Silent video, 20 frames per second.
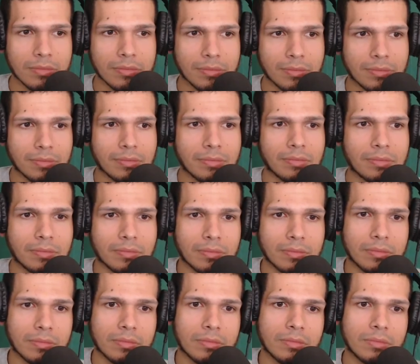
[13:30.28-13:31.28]

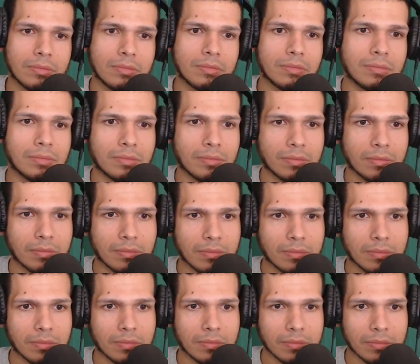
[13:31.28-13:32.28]

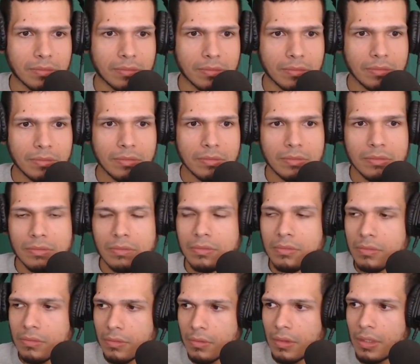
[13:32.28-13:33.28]

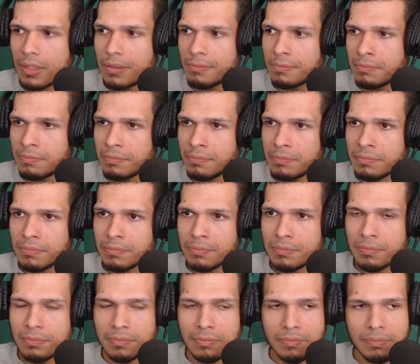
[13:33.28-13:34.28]

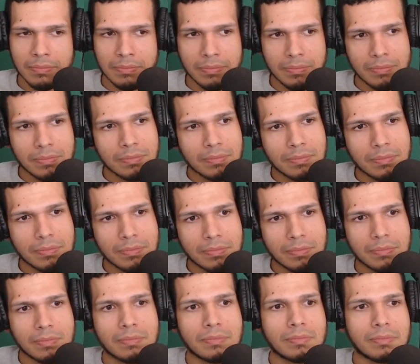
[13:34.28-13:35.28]

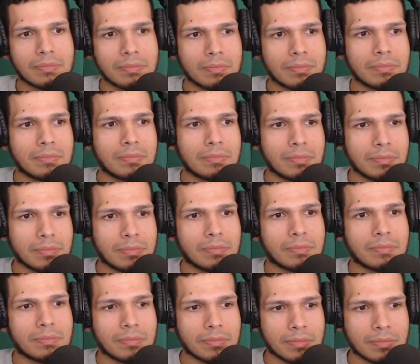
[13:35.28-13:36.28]

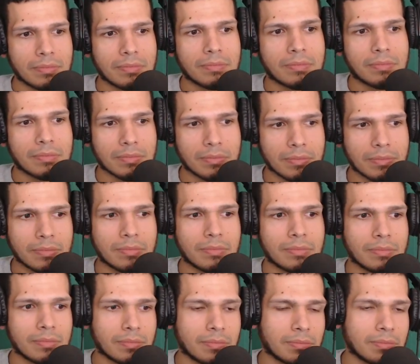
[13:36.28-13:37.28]

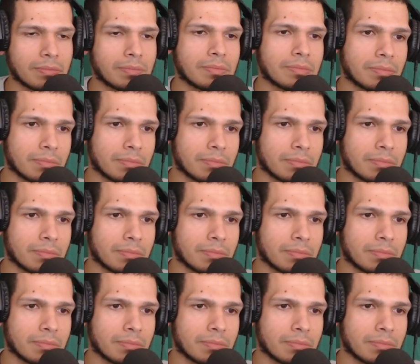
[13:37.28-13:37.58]
This person isn't speaking.